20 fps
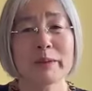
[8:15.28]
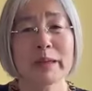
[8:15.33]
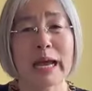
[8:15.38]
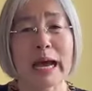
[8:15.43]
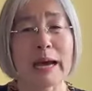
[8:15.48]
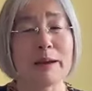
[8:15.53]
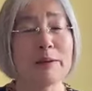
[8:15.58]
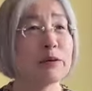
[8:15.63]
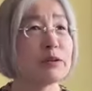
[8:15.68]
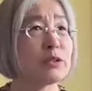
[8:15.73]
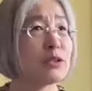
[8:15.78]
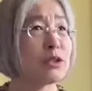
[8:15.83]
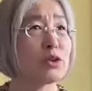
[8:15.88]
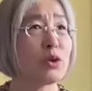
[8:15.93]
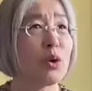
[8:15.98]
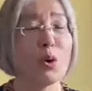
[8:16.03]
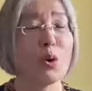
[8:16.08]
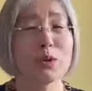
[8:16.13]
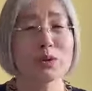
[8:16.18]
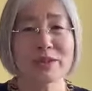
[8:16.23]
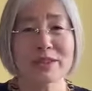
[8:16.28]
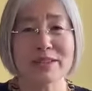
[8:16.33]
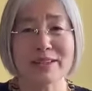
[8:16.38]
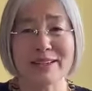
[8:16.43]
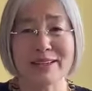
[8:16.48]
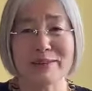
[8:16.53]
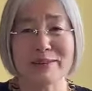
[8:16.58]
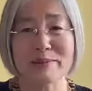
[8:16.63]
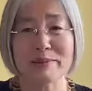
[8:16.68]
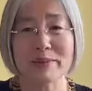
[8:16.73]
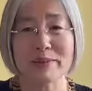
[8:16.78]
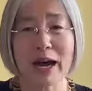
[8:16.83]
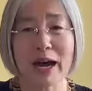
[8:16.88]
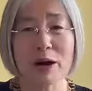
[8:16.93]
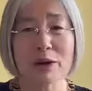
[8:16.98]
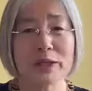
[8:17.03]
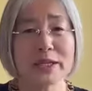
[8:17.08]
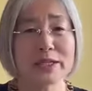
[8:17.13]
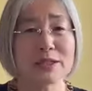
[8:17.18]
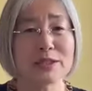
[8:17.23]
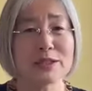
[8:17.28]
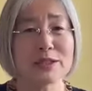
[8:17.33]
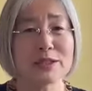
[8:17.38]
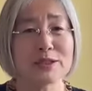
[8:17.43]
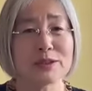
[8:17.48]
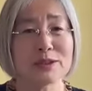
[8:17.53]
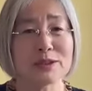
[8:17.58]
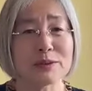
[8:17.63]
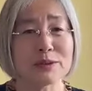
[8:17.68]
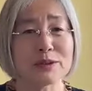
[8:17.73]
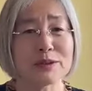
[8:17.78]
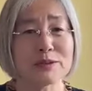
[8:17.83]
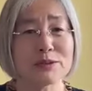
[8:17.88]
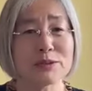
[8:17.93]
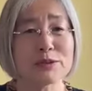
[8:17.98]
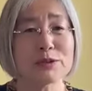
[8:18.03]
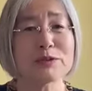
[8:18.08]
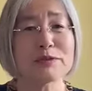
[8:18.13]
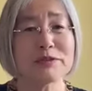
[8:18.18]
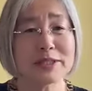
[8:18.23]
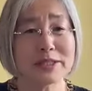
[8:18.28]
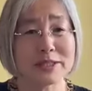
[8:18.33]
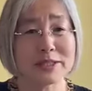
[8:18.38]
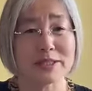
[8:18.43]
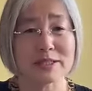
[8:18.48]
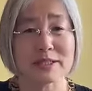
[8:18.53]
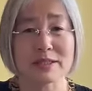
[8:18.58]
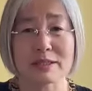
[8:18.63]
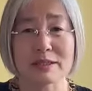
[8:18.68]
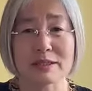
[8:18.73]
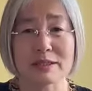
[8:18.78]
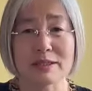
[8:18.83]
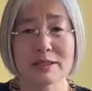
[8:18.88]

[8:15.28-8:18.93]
I just owed him how he could do physics.